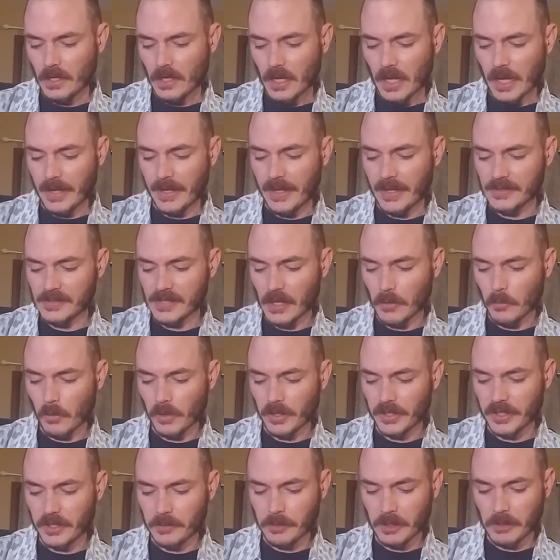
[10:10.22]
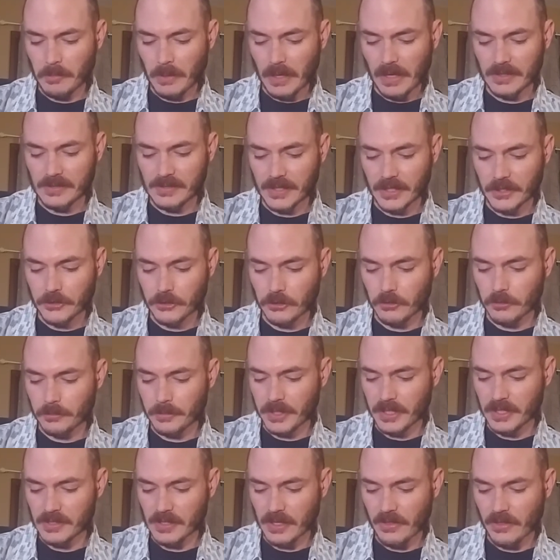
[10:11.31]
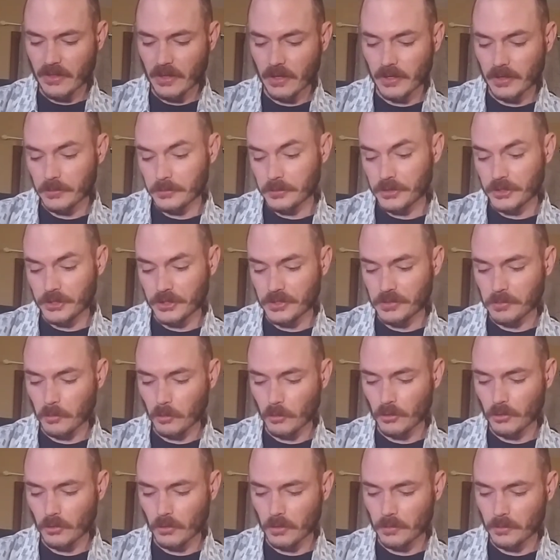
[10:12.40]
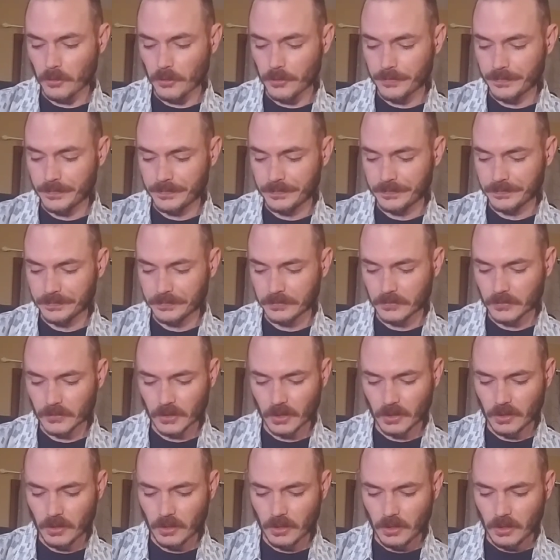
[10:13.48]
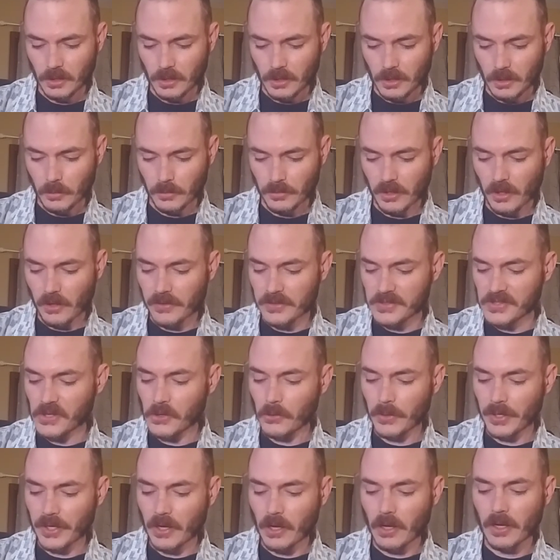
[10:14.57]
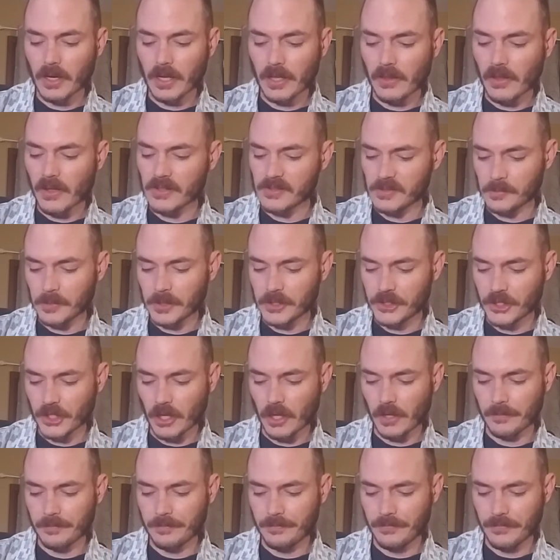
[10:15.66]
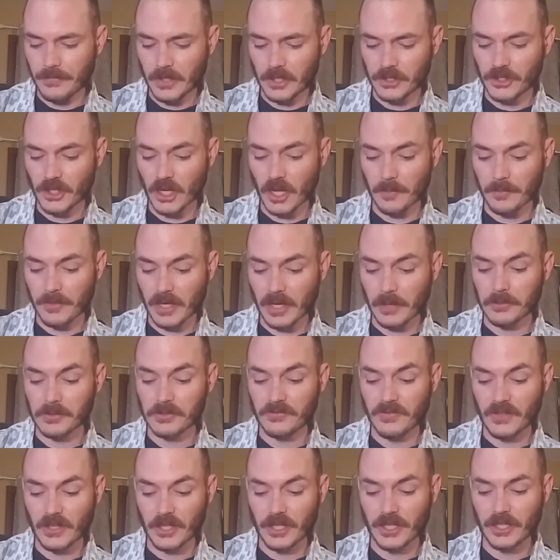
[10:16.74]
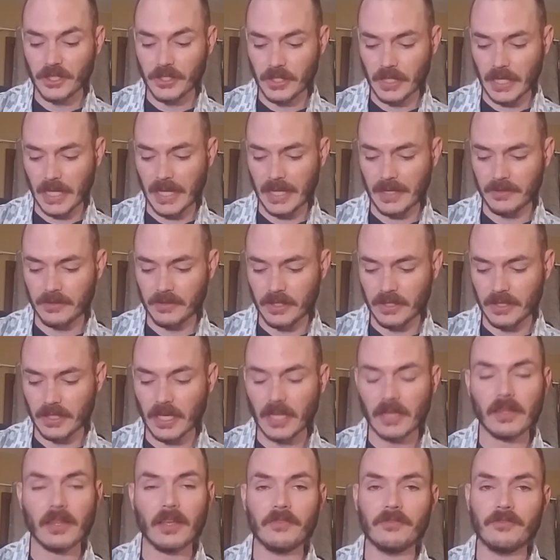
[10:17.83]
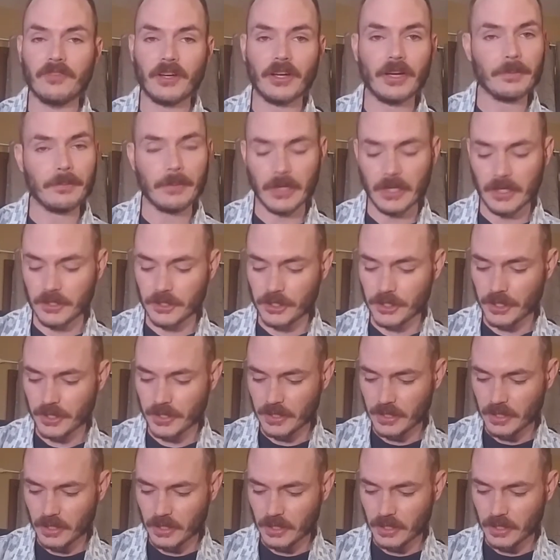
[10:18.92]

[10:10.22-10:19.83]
I guess I wanted to be bisexual because I thought it was just more normal. With all this going on, I lost my job, a job that I was very good at and that I love very much.